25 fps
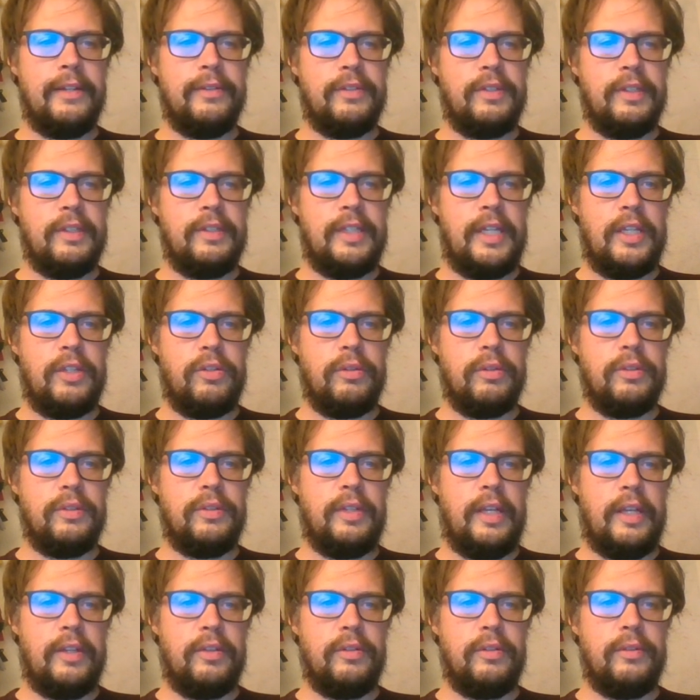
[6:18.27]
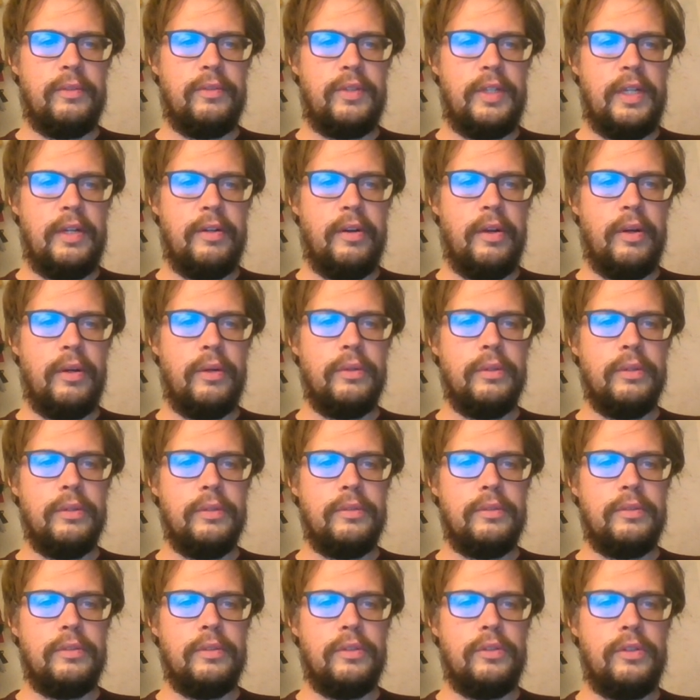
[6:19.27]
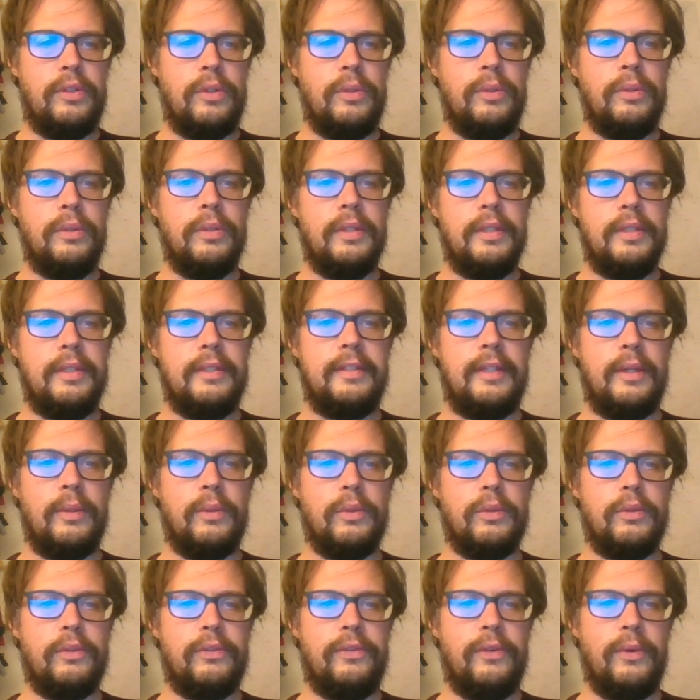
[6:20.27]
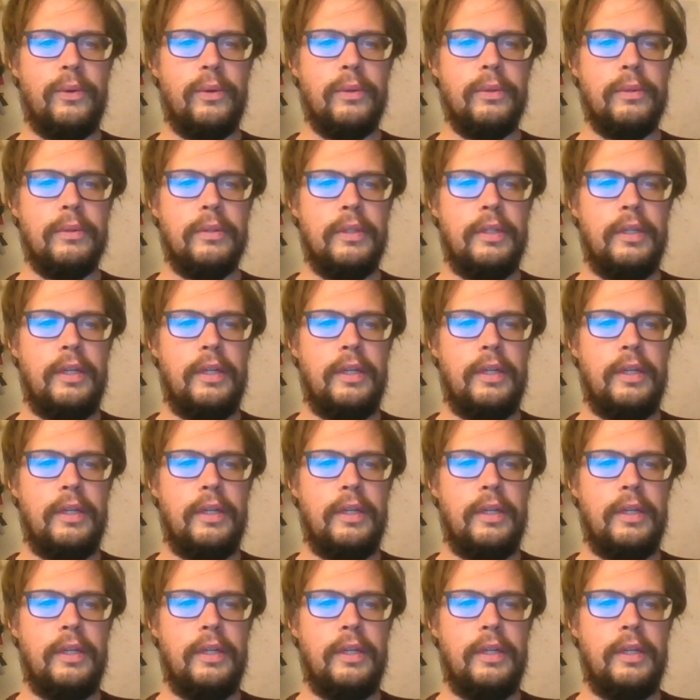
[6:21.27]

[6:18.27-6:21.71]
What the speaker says: a successor of 0 to 2 is equal to 4.